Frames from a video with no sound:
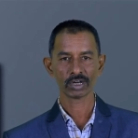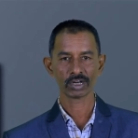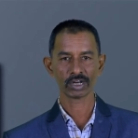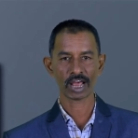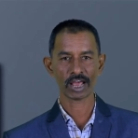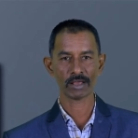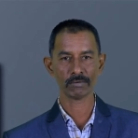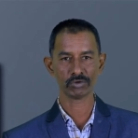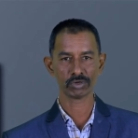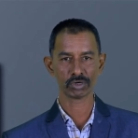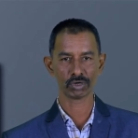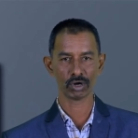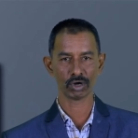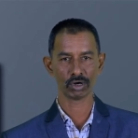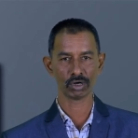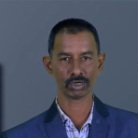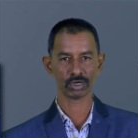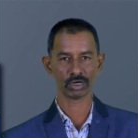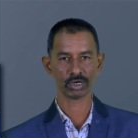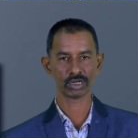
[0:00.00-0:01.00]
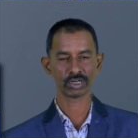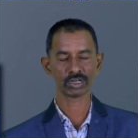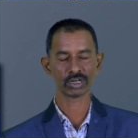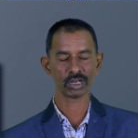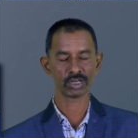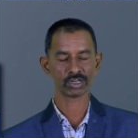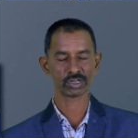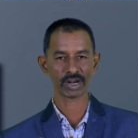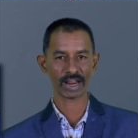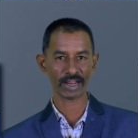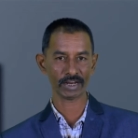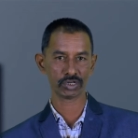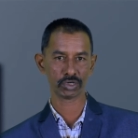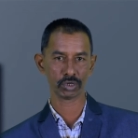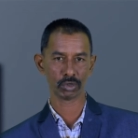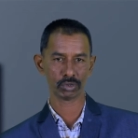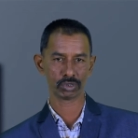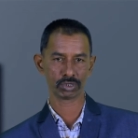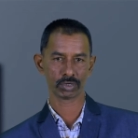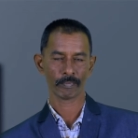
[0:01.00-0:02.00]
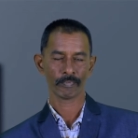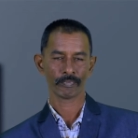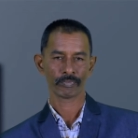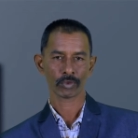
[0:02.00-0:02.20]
time slide shows.